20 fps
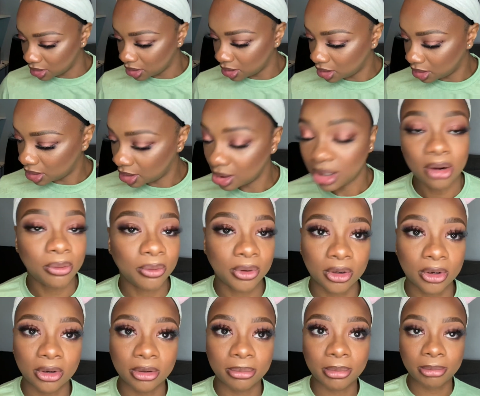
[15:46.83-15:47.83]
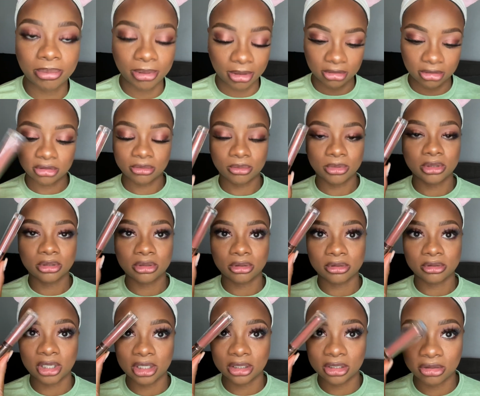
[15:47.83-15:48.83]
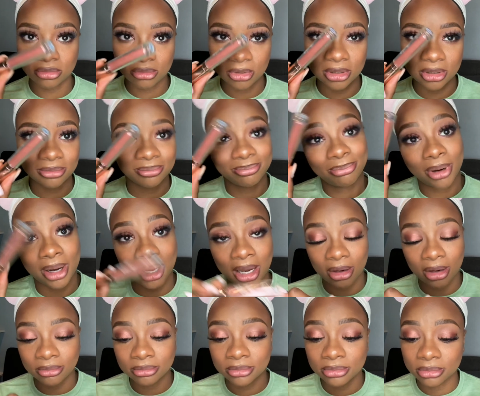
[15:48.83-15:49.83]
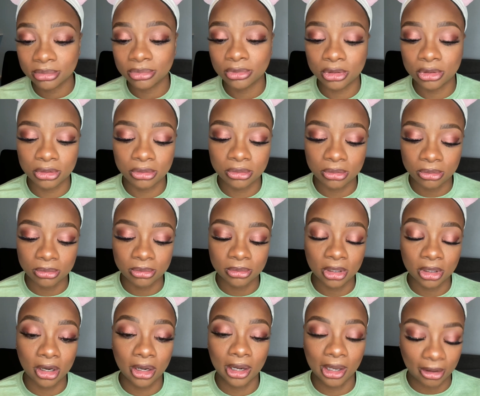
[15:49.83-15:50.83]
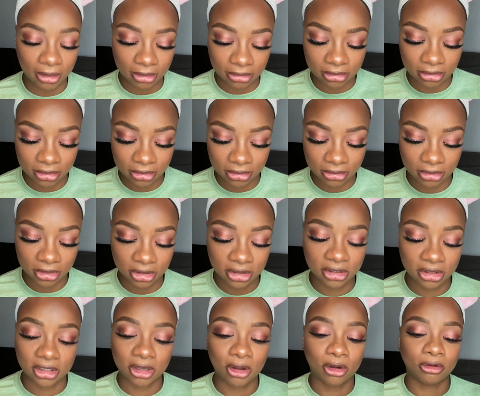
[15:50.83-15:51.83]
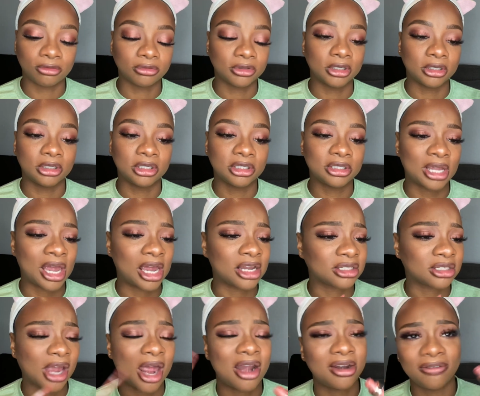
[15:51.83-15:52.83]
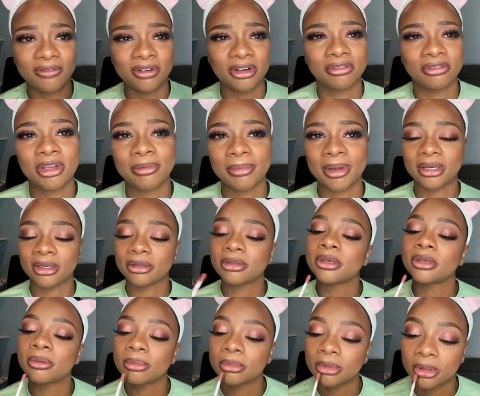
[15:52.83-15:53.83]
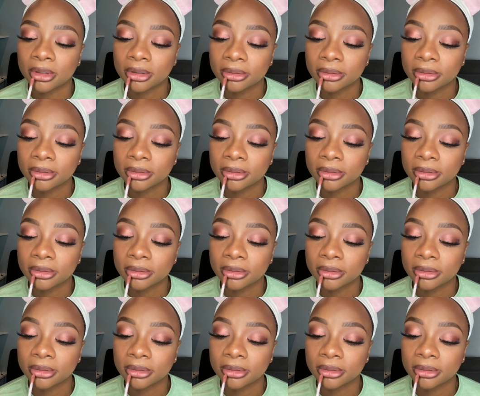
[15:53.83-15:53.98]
And I don't want to go to my purse. So we're just gonna take this one, brown, nude gloss. This is e.l.f. that Alyssa asked. I don't even know if they make this anymore.